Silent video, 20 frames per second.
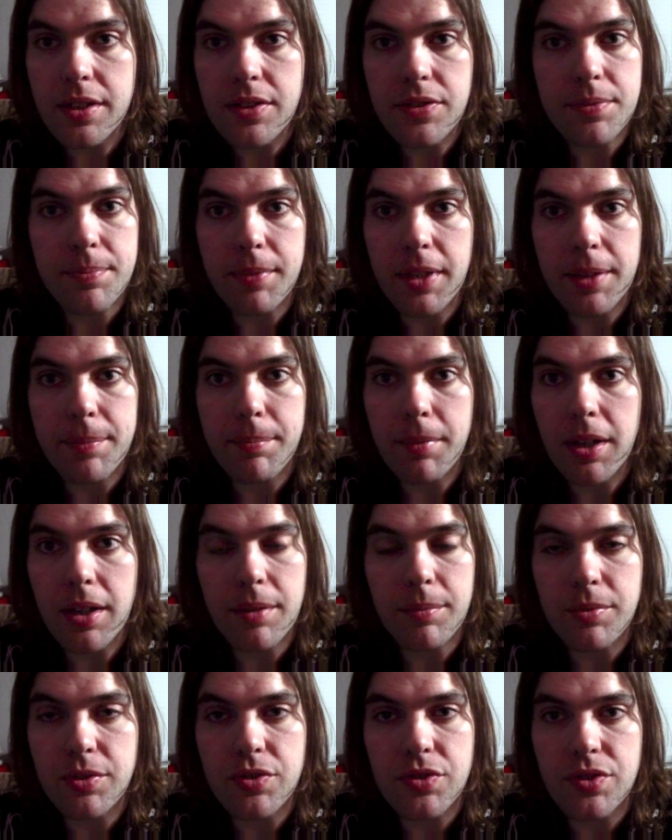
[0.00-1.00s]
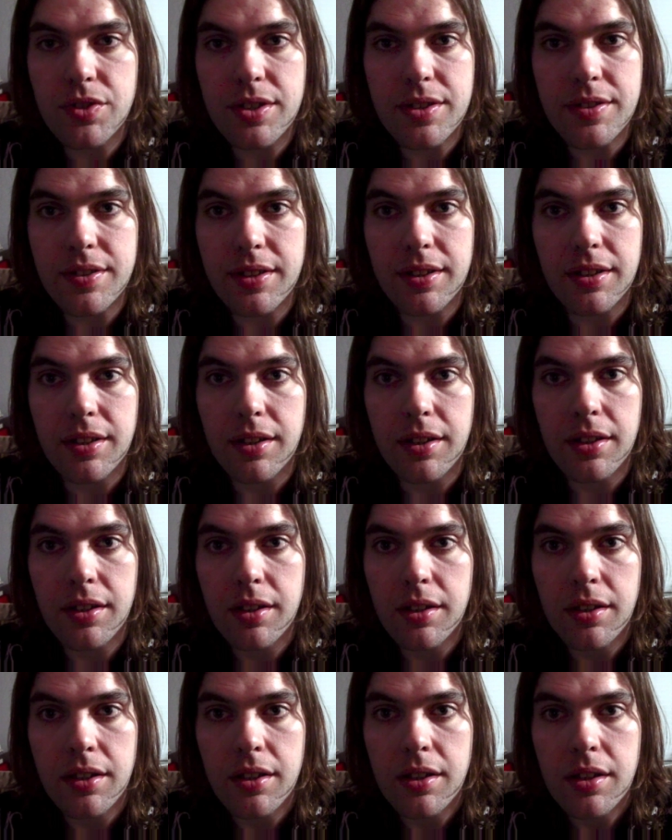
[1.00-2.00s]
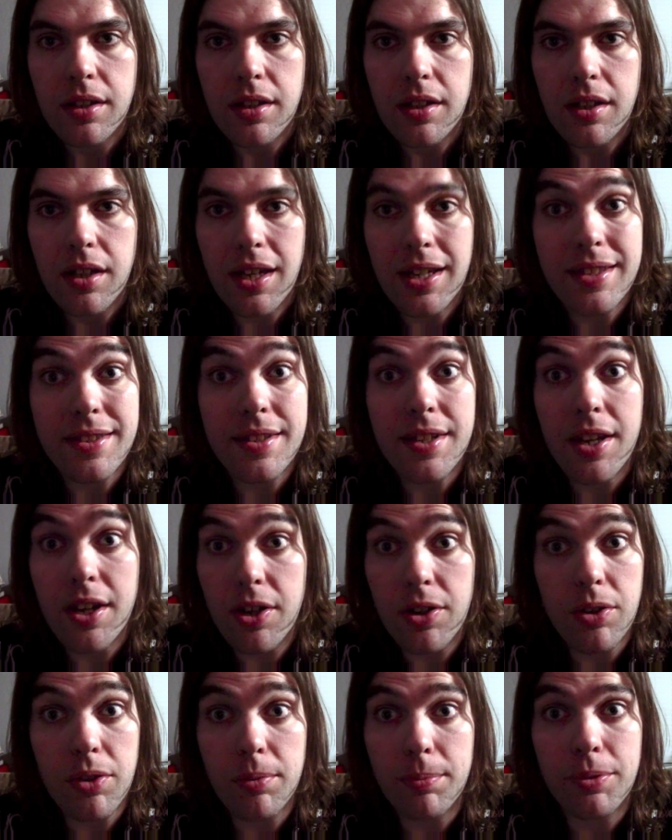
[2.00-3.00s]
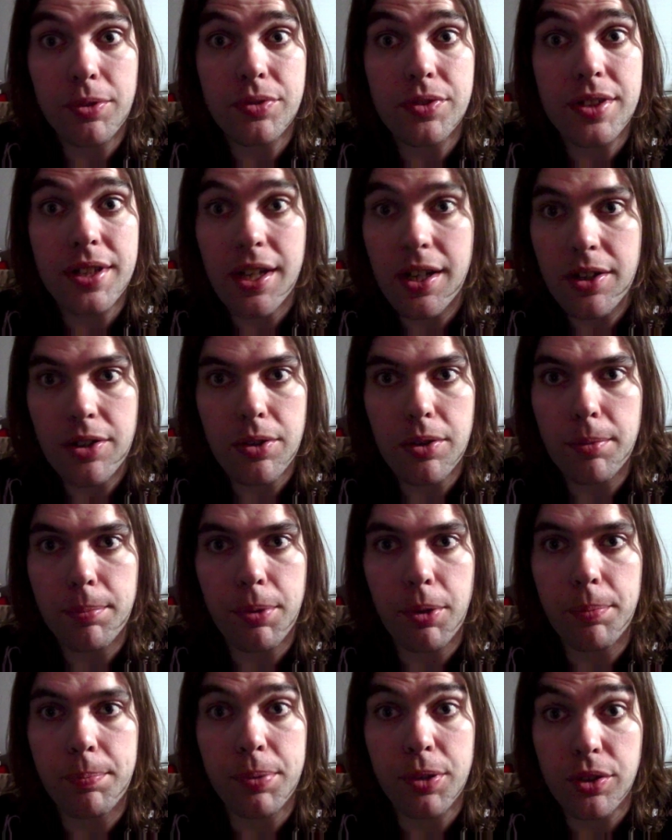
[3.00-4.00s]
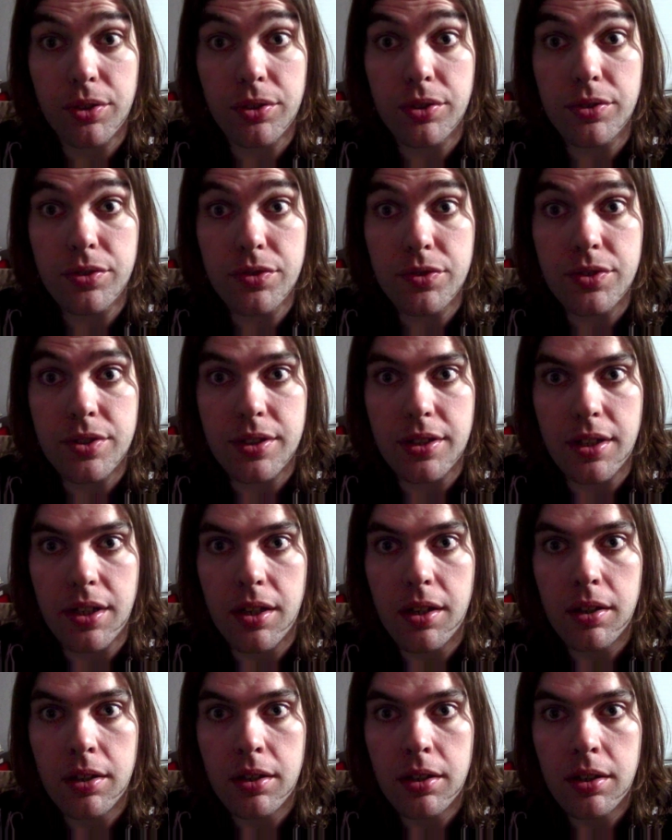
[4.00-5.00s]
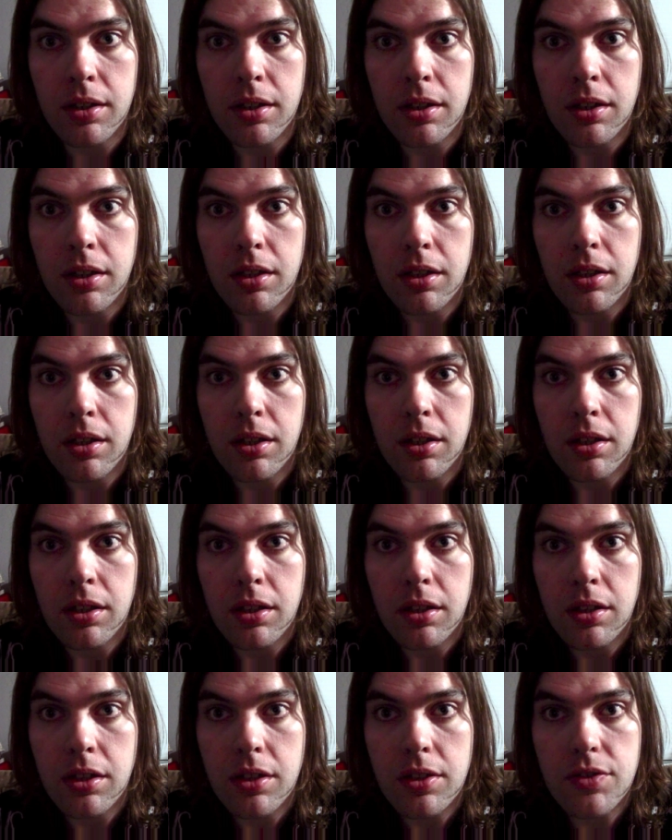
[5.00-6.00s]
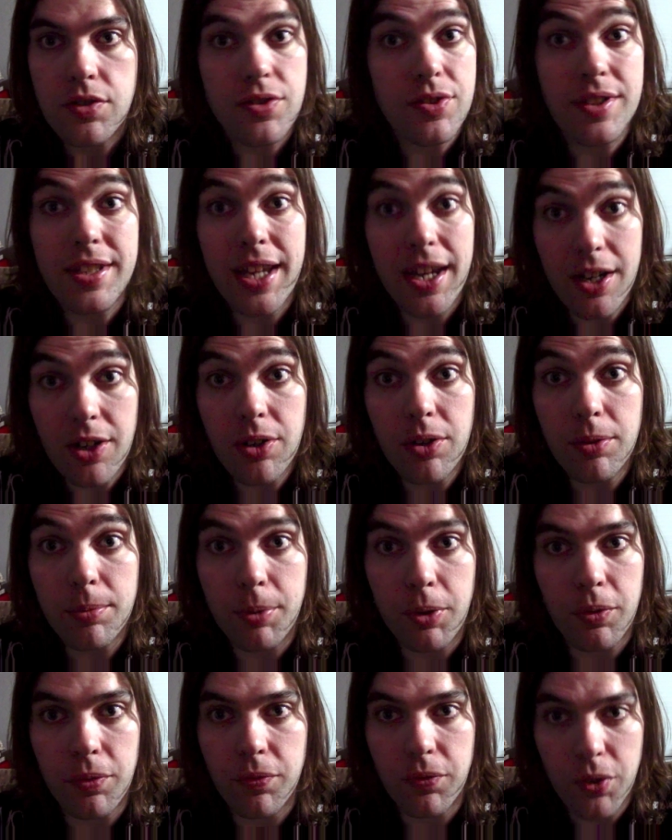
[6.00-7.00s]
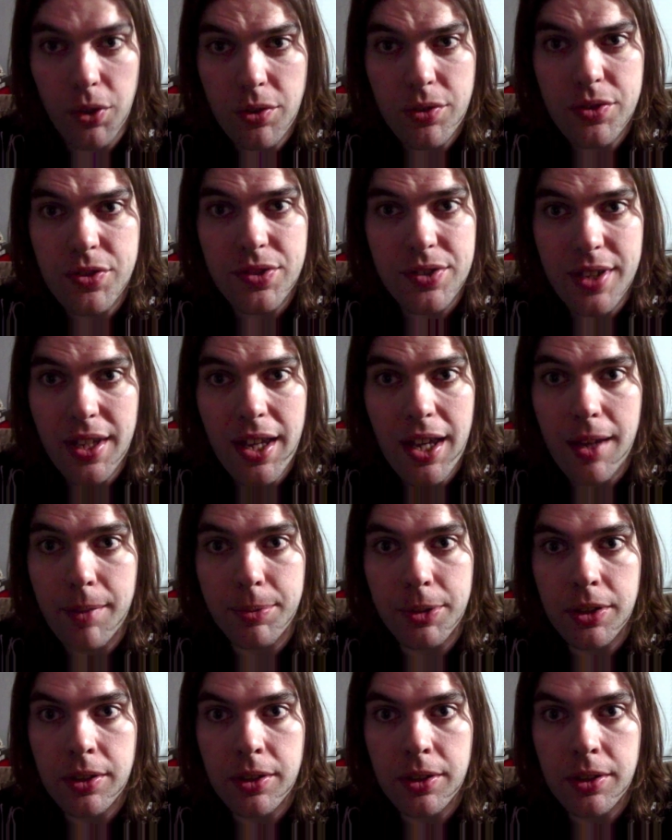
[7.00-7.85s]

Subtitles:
my mom was just a terrible, terrible person. Just terrible, full stop.